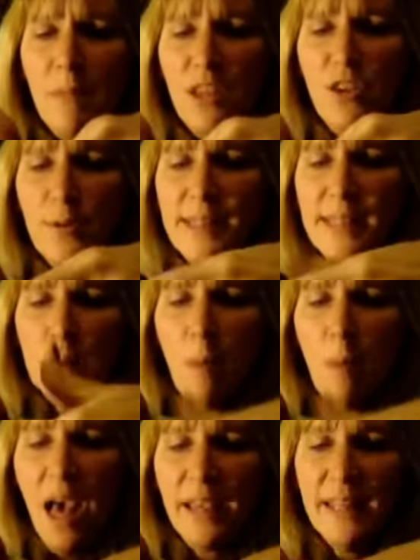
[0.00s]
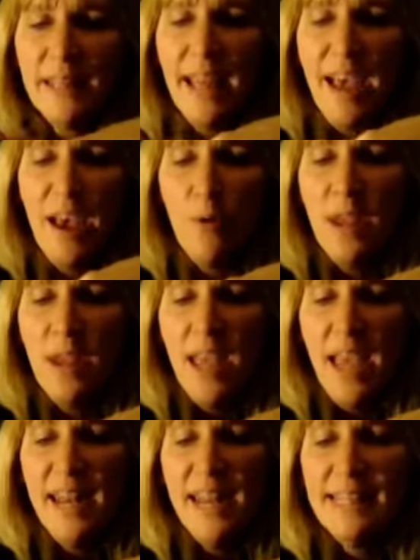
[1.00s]
going to use this pocket now,
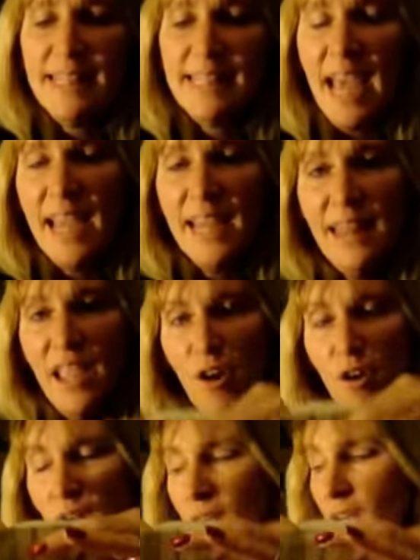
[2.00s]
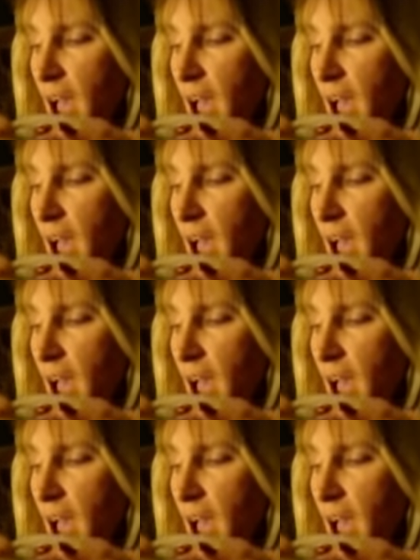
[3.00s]
and inside there